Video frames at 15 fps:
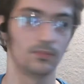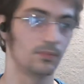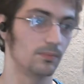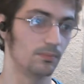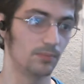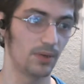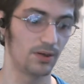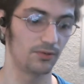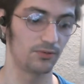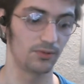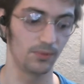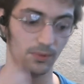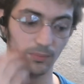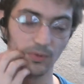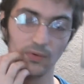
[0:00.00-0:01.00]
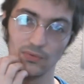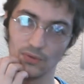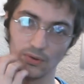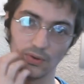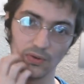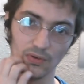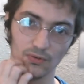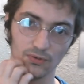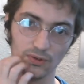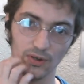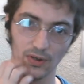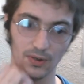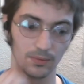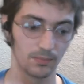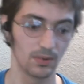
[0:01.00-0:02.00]
basically music listening,
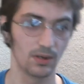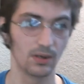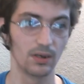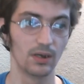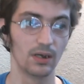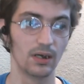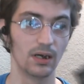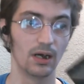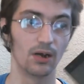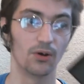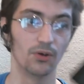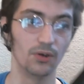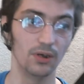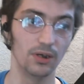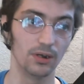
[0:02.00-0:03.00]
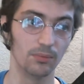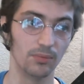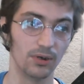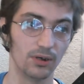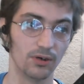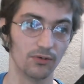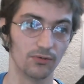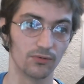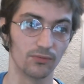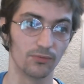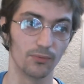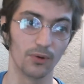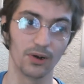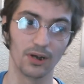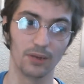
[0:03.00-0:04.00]
I don't need it because of
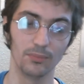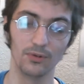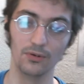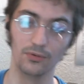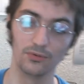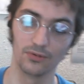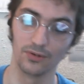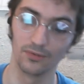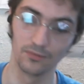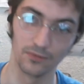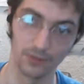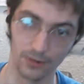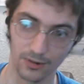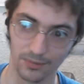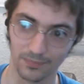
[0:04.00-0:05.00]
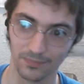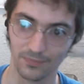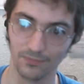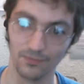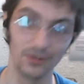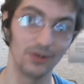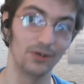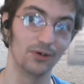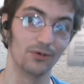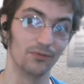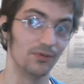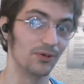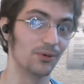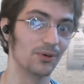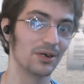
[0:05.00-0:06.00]
what I'm using for video
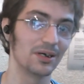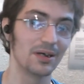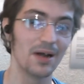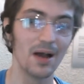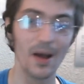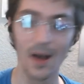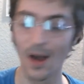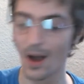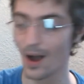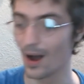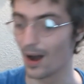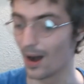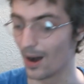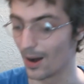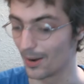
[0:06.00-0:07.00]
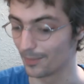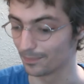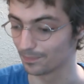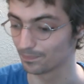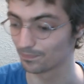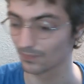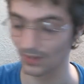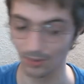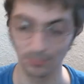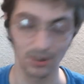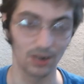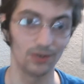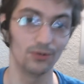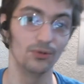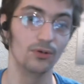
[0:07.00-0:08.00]
viewing. But I do
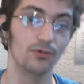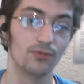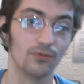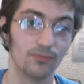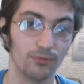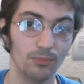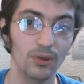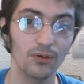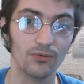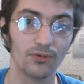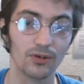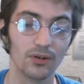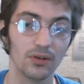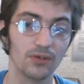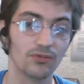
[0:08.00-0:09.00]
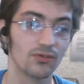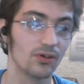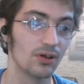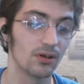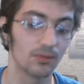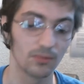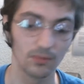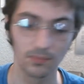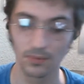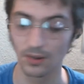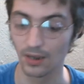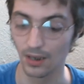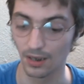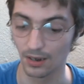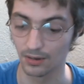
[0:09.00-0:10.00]
use it for music listening,
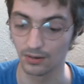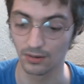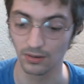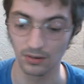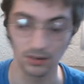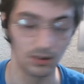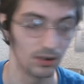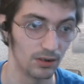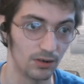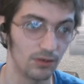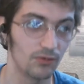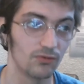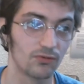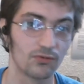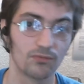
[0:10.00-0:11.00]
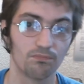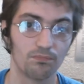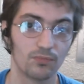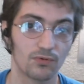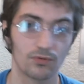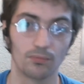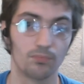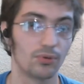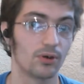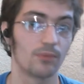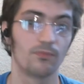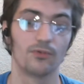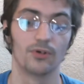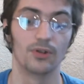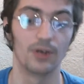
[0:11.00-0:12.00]
and it is superb for
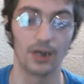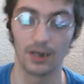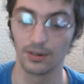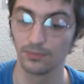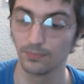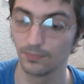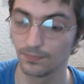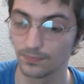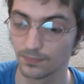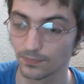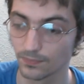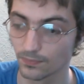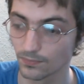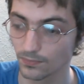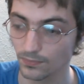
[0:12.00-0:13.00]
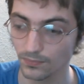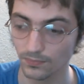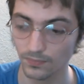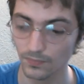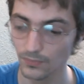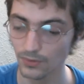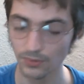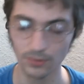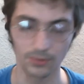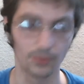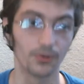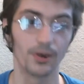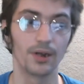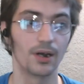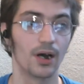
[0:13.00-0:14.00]
that.
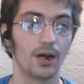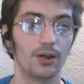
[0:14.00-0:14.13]
Great audio